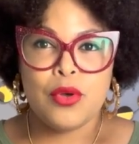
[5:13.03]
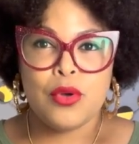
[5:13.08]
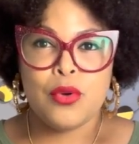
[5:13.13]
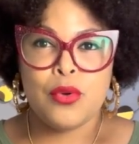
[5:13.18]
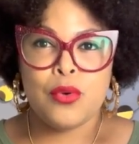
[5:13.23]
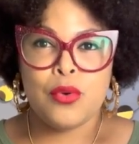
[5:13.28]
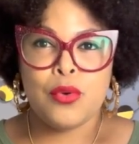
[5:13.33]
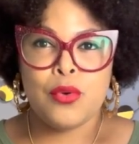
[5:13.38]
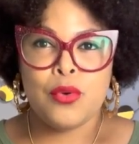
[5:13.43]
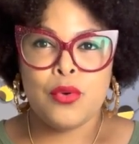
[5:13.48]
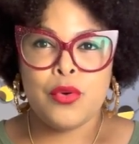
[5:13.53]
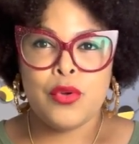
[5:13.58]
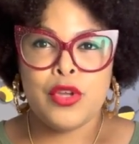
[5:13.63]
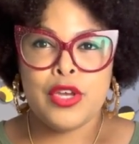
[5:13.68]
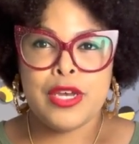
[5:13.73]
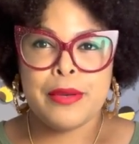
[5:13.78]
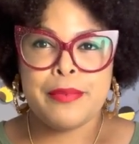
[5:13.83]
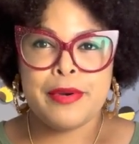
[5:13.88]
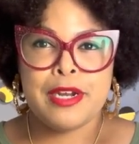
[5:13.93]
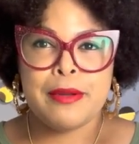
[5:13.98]
Ooh, you
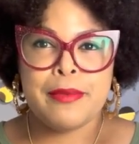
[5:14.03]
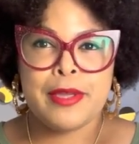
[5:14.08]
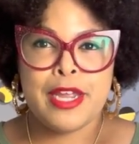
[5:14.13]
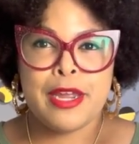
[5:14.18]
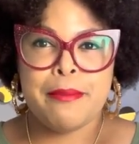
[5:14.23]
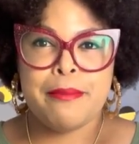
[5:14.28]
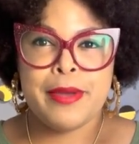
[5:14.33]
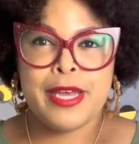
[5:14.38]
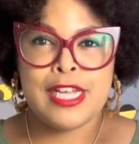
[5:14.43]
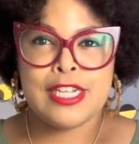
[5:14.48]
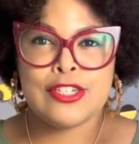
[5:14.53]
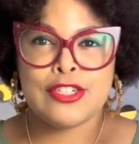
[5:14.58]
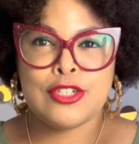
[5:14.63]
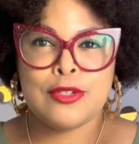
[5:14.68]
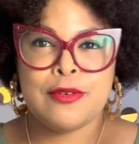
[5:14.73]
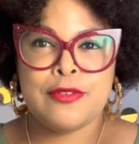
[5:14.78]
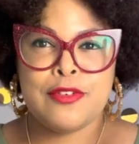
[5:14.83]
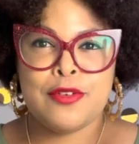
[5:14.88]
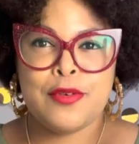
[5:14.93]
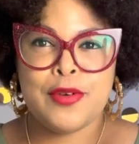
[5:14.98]
can put them in your
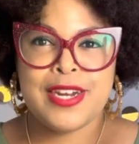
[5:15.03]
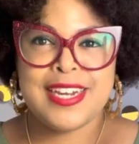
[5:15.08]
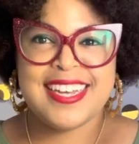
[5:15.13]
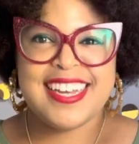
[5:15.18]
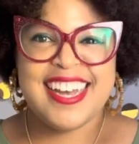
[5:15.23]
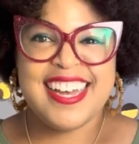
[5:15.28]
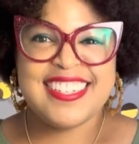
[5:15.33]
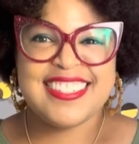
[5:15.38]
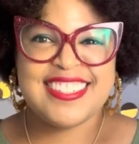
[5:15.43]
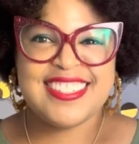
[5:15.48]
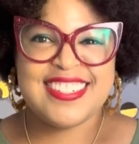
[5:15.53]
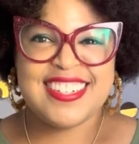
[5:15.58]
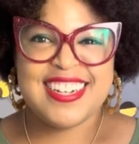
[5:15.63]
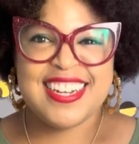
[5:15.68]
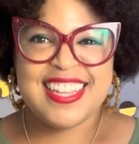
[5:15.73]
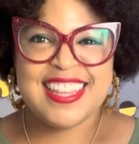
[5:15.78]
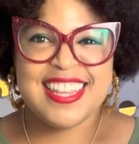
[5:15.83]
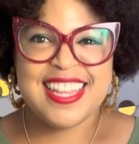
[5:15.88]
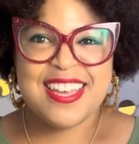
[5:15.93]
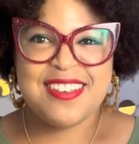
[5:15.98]
bedroom if you want to concentrate
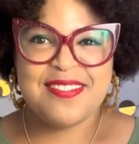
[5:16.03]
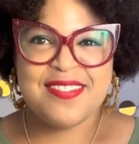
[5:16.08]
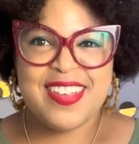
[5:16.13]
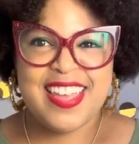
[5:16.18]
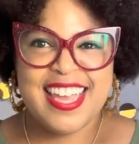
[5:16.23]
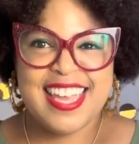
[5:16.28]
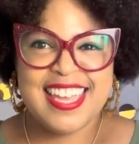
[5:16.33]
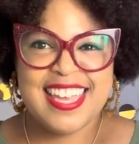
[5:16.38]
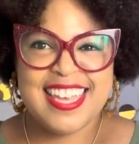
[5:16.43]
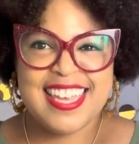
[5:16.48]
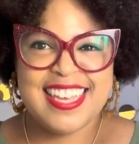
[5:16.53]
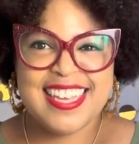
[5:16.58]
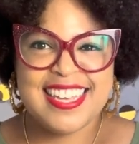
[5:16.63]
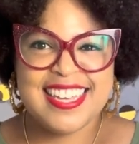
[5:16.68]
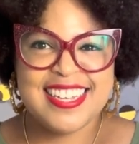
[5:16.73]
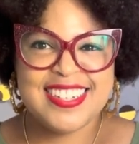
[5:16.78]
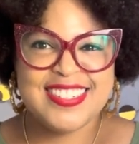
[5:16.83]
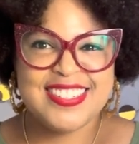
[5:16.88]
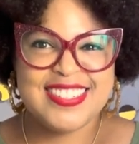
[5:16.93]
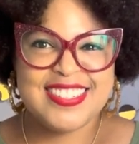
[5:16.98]
on lovemaking.
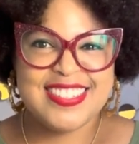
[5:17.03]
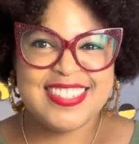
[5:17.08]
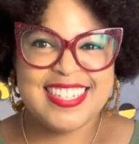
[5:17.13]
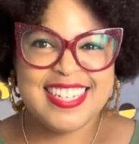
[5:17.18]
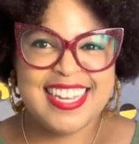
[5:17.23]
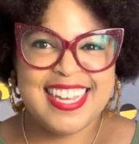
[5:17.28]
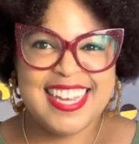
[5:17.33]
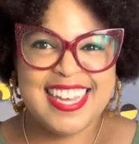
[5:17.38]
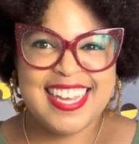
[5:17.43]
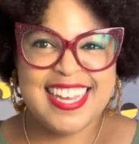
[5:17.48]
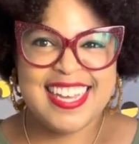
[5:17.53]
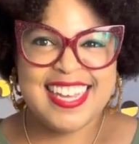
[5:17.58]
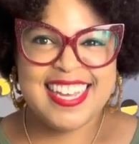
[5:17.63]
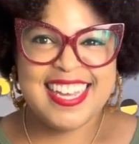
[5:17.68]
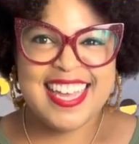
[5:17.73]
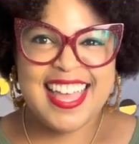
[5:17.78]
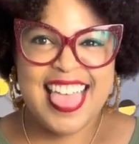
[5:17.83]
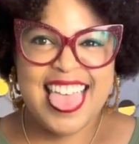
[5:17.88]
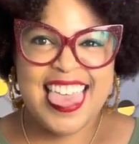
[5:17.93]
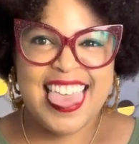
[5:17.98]
Oh,
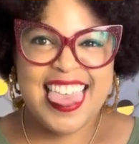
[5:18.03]
yeah.